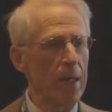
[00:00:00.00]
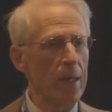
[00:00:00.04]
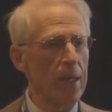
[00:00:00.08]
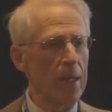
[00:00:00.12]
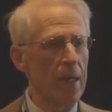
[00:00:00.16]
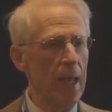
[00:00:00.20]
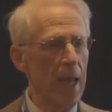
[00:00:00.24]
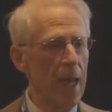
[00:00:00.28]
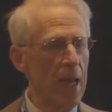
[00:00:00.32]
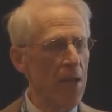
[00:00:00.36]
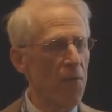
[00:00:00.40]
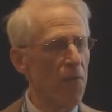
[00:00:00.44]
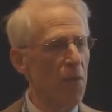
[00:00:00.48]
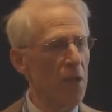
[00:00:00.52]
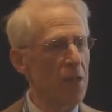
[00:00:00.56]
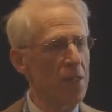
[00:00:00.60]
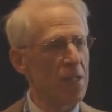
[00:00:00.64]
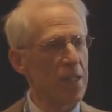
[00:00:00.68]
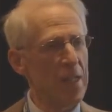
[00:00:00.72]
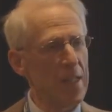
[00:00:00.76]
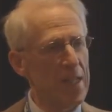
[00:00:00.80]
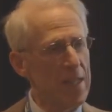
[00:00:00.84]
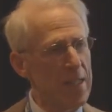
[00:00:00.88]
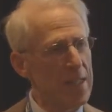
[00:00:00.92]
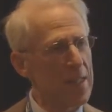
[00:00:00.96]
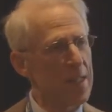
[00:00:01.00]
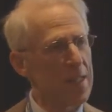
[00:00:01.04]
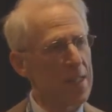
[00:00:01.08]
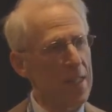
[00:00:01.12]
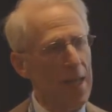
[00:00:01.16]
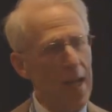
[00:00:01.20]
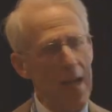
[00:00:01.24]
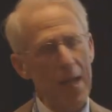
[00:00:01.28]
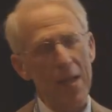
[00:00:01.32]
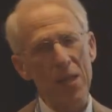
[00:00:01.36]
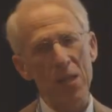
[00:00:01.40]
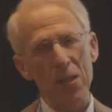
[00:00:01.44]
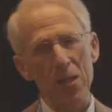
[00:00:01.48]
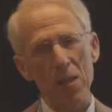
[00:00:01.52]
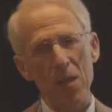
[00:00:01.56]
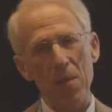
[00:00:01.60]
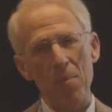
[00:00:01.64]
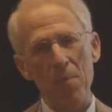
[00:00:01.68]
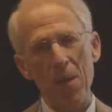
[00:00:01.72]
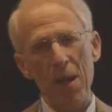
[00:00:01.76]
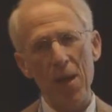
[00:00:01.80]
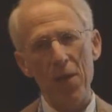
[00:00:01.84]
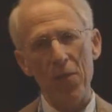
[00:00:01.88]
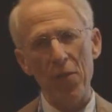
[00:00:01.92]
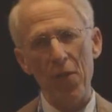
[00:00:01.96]
gave us insights
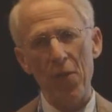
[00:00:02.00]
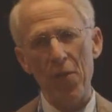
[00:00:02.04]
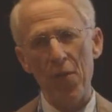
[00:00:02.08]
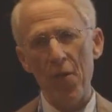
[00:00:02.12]
about the